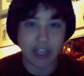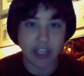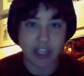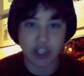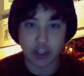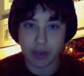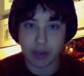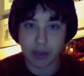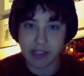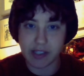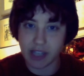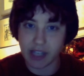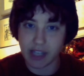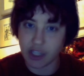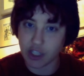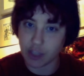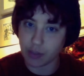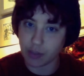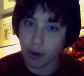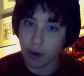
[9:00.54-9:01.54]
ancient Greece and
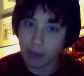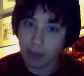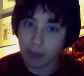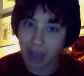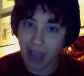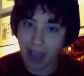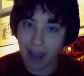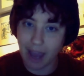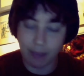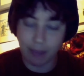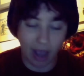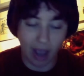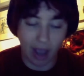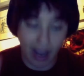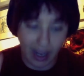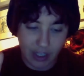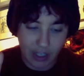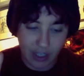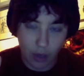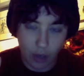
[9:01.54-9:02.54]
ancient Rome camp.
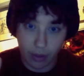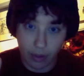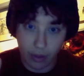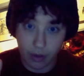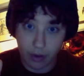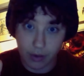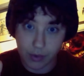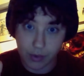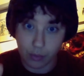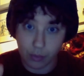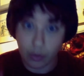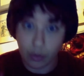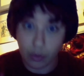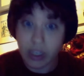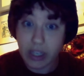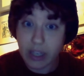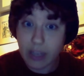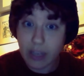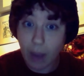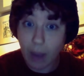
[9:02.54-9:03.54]
I know those
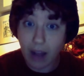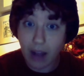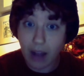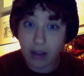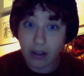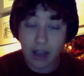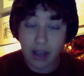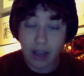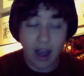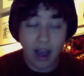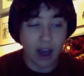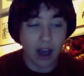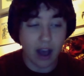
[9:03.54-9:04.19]
really well.